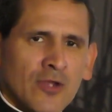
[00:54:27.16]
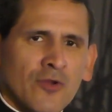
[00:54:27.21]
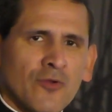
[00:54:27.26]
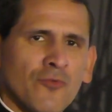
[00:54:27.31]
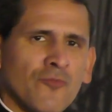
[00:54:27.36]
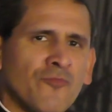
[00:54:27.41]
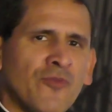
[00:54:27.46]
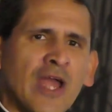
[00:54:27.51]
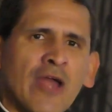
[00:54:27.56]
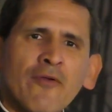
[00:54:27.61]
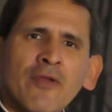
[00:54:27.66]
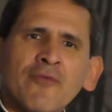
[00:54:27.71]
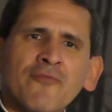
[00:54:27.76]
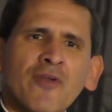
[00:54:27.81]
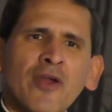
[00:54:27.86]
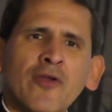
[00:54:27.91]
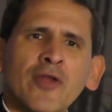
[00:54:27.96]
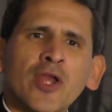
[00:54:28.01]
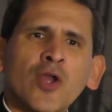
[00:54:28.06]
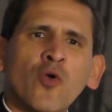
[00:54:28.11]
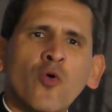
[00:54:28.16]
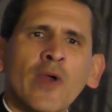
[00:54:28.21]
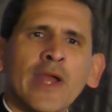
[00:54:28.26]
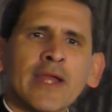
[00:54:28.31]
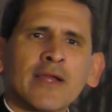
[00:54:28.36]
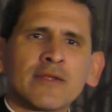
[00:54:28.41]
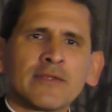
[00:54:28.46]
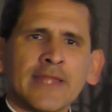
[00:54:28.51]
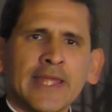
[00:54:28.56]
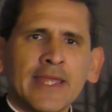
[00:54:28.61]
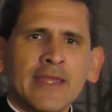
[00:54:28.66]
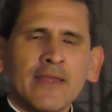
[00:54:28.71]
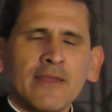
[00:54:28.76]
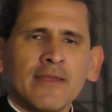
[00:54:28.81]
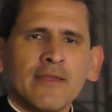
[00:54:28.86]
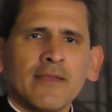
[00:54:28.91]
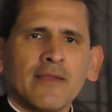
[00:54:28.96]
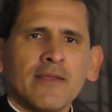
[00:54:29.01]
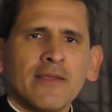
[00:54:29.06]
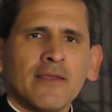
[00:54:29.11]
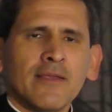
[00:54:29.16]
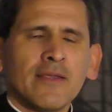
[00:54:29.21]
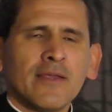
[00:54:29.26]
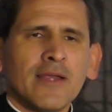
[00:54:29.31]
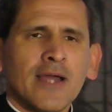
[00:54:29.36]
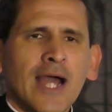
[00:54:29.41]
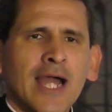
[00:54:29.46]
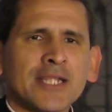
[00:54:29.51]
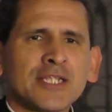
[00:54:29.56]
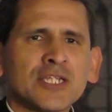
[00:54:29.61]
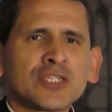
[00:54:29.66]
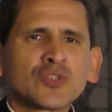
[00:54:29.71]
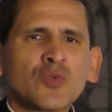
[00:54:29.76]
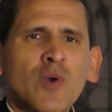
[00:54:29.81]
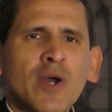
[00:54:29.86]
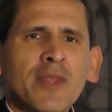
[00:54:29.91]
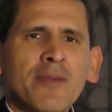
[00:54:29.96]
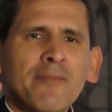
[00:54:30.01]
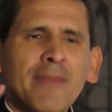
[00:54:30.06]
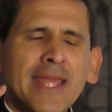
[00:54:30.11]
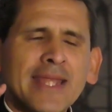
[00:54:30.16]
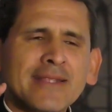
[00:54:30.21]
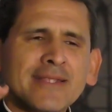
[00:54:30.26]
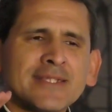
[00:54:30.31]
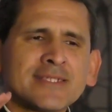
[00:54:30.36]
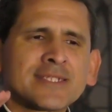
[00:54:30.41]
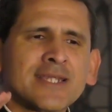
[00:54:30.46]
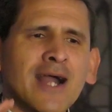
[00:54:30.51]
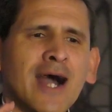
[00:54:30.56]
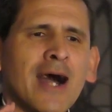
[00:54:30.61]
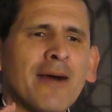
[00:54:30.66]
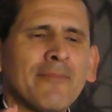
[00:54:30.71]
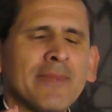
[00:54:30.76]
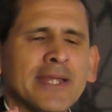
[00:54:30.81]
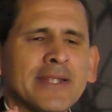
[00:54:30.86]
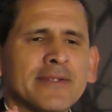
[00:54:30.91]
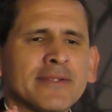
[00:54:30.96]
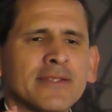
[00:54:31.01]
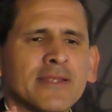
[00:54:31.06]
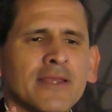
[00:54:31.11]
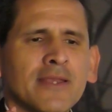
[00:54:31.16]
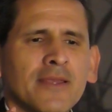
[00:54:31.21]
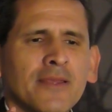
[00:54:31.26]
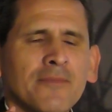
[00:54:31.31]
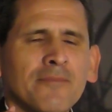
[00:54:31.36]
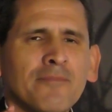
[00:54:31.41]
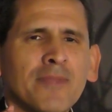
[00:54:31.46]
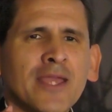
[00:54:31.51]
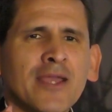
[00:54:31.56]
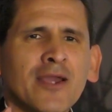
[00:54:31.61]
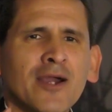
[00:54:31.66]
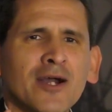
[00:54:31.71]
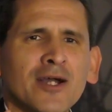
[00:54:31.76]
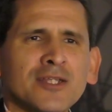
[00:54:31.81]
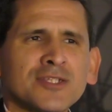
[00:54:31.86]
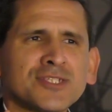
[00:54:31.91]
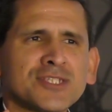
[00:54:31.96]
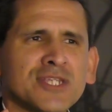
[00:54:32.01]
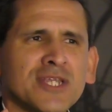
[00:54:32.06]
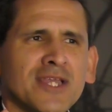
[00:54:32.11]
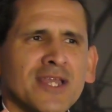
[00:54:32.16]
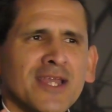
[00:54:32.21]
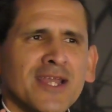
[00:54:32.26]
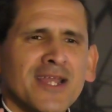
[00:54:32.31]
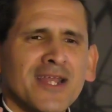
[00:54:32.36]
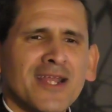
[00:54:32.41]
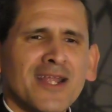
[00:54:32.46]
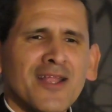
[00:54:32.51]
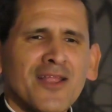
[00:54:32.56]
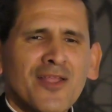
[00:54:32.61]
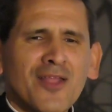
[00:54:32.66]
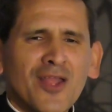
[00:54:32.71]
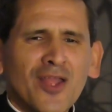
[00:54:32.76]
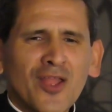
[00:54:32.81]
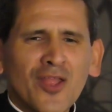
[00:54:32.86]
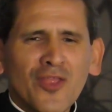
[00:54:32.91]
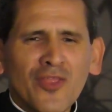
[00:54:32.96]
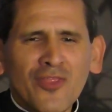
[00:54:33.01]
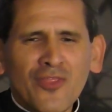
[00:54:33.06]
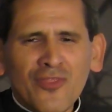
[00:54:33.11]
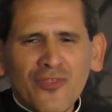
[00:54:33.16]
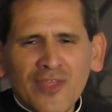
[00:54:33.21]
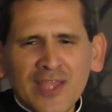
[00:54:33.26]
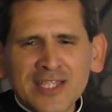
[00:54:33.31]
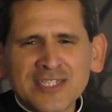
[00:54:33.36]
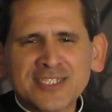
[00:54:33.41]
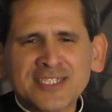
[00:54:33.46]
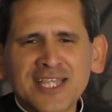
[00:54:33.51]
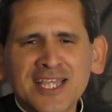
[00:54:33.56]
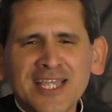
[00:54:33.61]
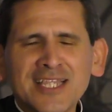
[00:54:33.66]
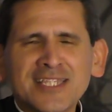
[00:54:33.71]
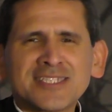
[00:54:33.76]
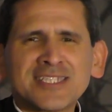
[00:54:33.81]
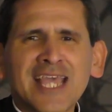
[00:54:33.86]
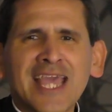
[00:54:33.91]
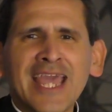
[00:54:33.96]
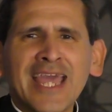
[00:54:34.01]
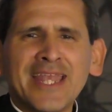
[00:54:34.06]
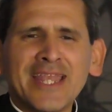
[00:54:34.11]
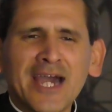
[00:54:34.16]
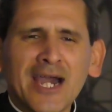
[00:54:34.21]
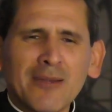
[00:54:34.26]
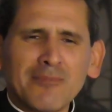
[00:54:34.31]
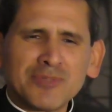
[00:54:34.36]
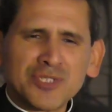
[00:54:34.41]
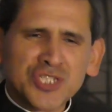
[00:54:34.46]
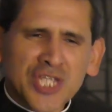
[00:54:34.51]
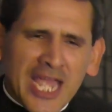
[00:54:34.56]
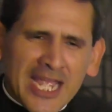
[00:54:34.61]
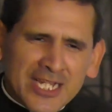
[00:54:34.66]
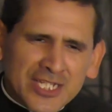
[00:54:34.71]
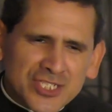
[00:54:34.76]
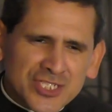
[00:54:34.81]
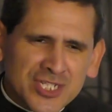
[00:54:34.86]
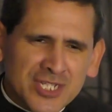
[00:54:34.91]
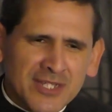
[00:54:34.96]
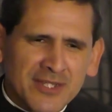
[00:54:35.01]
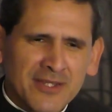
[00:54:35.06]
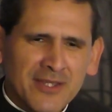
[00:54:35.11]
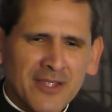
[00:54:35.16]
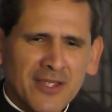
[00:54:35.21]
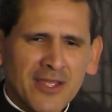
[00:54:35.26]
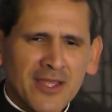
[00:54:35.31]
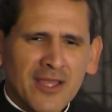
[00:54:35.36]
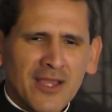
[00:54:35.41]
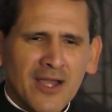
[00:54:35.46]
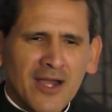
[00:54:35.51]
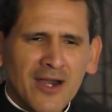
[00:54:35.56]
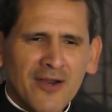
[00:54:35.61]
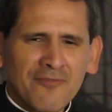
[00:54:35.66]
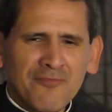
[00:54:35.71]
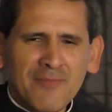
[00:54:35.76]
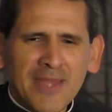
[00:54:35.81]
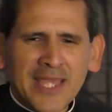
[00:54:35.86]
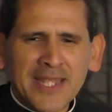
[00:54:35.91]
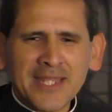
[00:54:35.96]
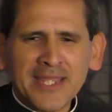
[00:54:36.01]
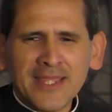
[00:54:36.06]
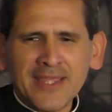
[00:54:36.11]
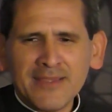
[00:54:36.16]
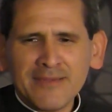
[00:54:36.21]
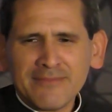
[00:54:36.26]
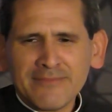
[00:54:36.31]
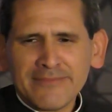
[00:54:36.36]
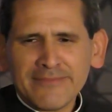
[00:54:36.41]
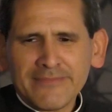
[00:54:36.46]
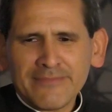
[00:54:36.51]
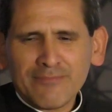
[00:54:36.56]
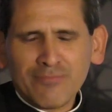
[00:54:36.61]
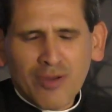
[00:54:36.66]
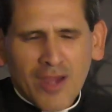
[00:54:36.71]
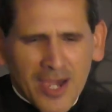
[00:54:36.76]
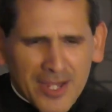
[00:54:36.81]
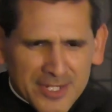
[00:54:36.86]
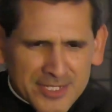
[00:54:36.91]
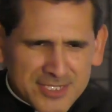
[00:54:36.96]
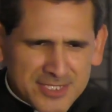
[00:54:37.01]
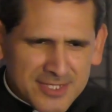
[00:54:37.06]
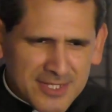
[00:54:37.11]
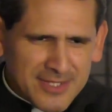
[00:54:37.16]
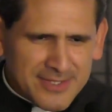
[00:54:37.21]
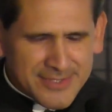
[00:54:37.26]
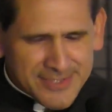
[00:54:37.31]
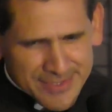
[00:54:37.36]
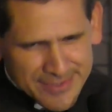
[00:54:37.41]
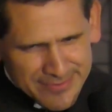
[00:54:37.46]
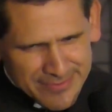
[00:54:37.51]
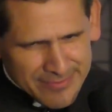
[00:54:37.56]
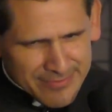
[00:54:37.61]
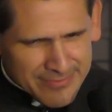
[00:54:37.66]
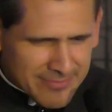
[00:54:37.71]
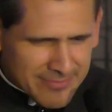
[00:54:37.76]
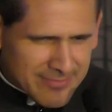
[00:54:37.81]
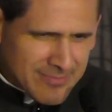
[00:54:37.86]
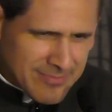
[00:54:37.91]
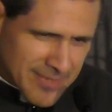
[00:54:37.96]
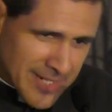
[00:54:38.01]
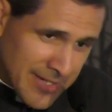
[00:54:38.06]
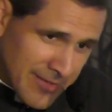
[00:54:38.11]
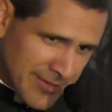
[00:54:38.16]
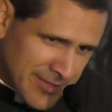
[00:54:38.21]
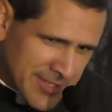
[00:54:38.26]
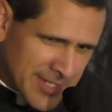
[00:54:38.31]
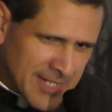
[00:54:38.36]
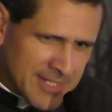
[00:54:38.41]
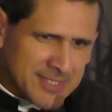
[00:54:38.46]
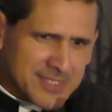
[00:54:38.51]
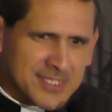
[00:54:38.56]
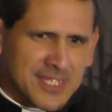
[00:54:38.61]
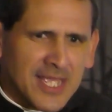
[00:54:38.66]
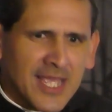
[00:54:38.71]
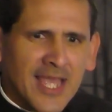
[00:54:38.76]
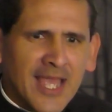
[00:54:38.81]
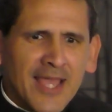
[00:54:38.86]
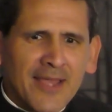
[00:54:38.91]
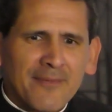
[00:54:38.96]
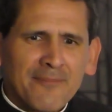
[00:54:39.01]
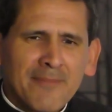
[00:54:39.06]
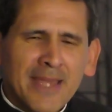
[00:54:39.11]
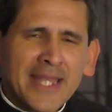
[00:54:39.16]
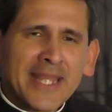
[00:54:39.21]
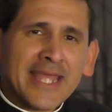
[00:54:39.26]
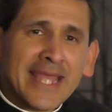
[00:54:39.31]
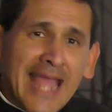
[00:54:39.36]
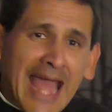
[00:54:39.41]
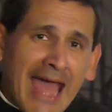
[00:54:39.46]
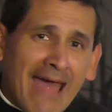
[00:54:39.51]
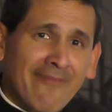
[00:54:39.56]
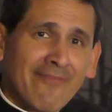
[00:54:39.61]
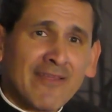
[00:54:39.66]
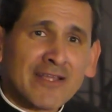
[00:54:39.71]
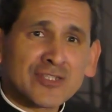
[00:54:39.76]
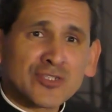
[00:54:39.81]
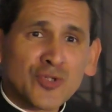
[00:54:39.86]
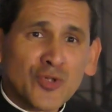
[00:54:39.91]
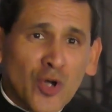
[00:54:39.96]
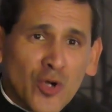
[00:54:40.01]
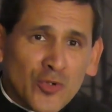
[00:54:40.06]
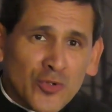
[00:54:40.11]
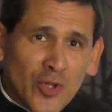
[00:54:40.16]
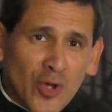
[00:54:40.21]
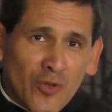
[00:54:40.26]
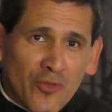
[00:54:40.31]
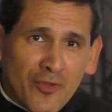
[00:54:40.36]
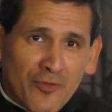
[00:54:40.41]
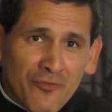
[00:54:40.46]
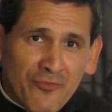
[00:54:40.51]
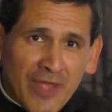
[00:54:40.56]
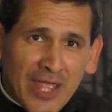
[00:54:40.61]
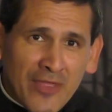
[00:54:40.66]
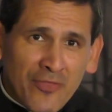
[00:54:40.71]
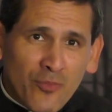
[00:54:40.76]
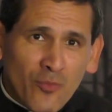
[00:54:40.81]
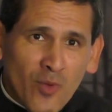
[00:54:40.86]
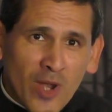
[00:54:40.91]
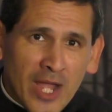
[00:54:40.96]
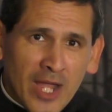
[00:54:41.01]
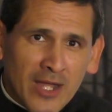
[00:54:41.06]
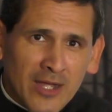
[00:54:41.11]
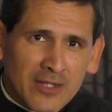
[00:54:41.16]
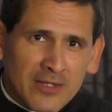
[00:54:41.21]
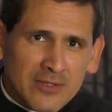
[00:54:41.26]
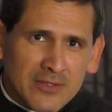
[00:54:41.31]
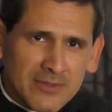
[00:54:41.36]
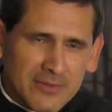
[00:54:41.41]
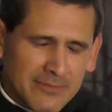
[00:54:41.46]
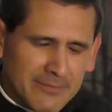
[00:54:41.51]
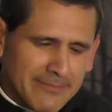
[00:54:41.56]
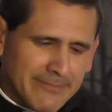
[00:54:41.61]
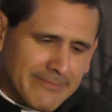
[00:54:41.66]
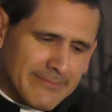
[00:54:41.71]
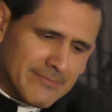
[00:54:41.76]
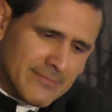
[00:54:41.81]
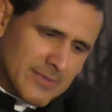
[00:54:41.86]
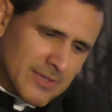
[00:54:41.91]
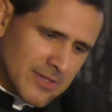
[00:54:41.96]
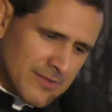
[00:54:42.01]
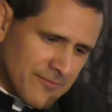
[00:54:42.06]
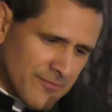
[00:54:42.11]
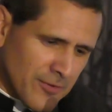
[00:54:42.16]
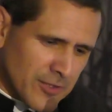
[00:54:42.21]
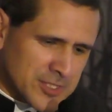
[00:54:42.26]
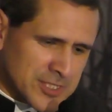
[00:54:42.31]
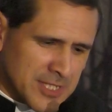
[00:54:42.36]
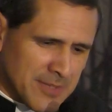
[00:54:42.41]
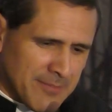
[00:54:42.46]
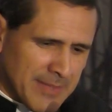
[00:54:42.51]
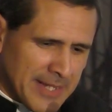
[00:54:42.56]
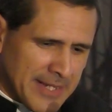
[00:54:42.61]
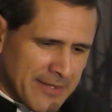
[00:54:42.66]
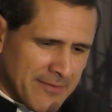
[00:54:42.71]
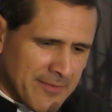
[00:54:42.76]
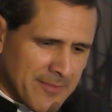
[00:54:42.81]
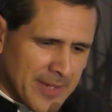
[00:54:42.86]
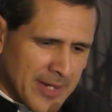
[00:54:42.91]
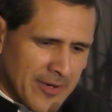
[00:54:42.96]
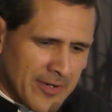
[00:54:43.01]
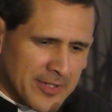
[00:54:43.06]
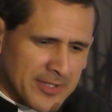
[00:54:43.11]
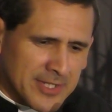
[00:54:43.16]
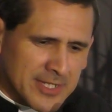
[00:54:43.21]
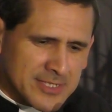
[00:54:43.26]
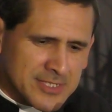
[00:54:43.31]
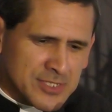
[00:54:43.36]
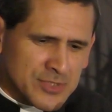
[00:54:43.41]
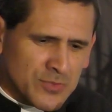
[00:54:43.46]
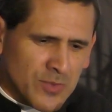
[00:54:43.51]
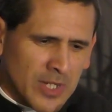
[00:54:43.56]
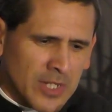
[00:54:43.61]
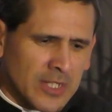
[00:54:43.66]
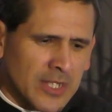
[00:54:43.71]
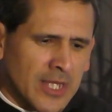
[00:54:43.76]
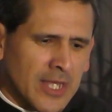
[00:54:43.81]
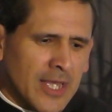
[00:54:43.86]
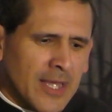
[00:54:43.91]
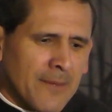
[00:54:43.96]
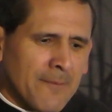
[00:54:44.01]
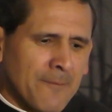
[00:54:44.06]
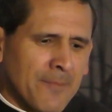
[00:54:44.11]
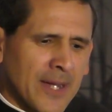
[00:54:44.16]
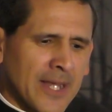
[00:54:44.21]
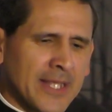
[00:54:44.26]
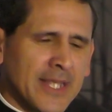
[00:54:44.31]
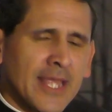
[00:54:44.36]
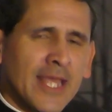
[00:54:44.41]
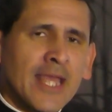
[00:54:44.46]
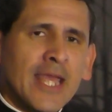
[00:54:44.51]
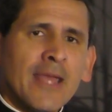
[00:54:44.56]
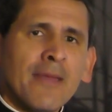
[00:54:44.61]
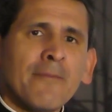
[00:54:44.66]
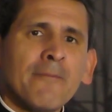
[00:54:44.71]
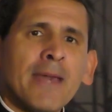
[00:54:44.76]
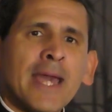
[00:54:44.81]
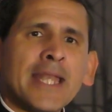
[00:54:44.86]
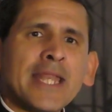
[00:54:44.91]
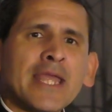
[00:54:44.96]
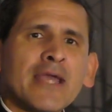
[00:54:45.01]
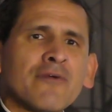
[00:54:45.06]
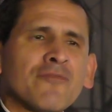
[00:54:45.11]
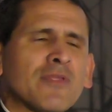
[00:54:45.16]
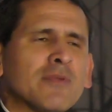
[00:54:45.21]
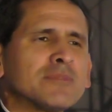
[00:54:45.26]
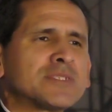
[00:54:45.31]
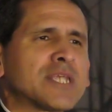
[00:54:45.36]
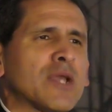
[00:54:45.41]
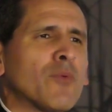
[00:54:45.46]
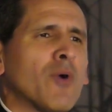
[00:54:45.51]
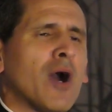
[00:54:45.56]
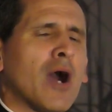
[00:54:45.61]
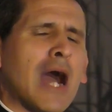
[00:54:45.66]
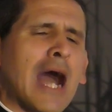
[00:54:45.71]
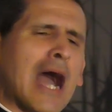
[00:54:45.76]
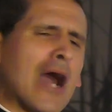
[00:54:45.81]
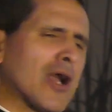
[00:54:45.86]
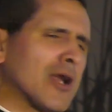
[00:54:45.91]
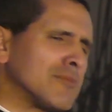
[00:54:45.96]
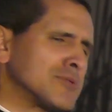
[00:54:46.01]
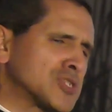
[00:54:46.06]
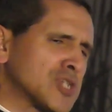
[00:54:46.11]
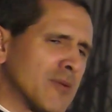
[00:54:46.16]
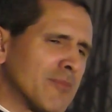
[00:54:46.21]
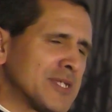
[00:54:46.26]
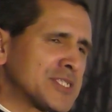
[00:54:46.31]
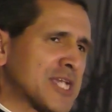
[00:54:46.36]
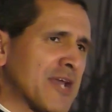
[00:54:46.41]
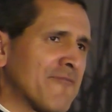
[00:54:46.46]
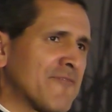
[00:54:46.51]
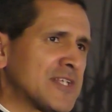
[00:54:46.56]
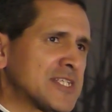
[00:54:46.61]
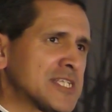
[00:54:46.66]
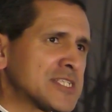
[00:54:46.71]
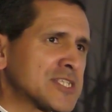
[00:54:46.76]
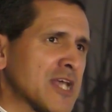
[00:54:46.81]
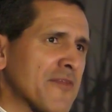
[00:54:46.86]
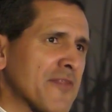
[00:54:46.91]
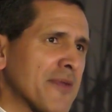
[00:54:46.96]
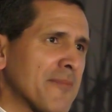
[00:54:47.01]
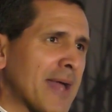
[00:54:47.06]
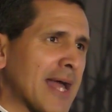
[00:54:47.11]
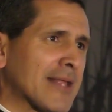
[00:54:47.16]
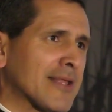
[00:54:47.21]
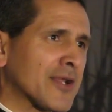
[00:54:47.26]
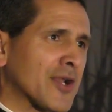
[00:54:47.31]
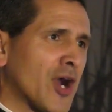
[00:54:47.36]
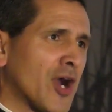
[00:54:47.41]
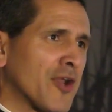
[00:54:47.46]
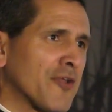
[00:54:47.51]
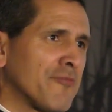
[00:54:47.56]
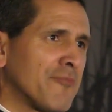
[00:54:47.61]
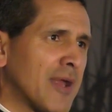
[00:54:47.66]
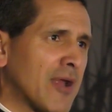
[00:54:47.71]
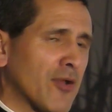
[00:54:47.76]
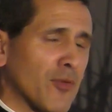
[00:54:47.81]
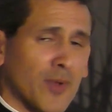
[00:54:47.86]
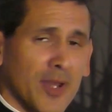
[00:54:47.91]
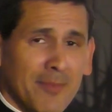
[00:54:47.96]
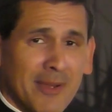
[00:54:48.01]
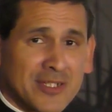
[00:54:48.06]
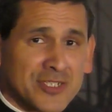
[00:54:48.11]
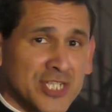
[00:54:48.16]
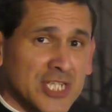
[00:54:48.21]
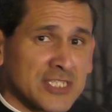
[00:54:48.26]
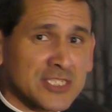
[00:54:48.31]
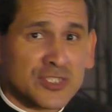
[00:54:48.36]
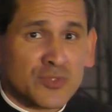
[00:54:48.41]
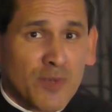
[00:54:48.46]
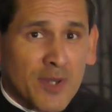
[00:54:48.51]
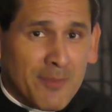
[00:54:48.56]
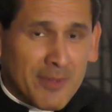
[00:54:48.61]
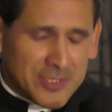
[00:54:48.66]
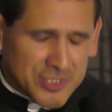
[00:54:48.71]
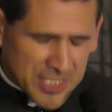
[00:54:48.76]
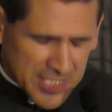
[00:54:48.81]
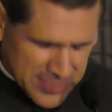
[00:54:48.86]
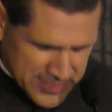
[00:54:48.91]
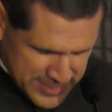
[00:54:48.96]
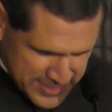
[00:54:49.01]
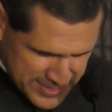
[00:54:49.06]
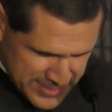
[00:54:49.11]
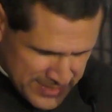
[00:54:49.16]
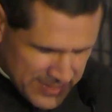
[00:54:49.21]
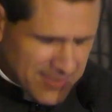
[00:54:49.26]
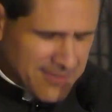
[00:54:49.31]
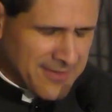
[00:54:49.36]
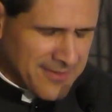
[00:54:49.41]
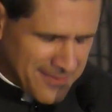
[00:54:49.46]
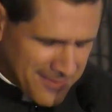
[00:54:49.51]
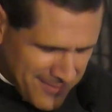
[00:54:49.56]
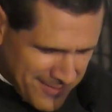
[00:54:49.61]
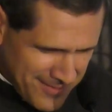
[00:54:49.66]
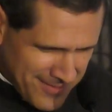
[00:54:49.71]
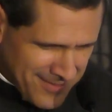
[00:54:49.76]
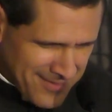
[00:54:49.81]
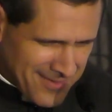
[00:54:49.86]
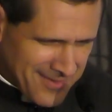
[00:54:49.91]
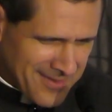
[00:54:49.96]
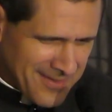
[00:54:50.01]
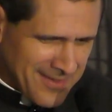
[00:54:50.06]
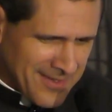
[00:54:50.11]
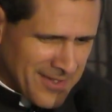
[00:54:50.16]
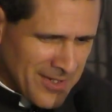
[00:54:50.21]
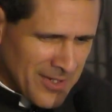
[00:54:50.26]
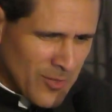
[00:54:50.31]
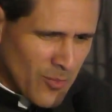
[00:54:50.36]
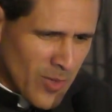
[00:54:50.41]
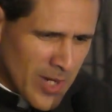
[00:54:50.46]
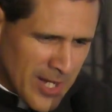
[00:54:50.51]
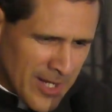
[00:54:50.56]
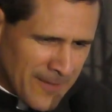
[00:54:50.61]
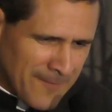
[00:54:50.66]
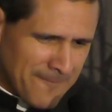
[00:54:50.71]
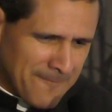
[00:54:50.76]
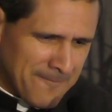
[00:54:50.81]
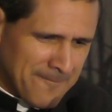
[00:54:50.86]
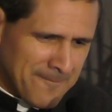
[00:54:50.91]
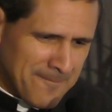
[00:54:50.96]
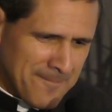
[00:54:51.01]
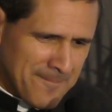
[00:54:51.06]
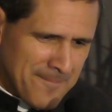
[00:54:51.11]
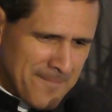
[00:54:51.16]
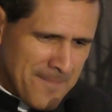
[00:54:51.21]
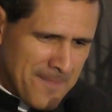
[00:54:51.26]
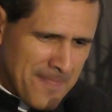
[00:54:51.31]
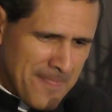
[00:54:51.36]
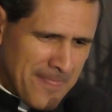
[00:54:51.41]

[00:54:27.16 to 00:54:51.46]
Very, very quickly, I just want to make this comment, because this is an objection of many Protestants, heretics, many Catholics who don't know their faith well. Unfortunately, many of them heretics as well. But many of them say, well, how come so much emphasis on the Immaculate Heart of Mary? What about Jesus? What about Jesus? Well,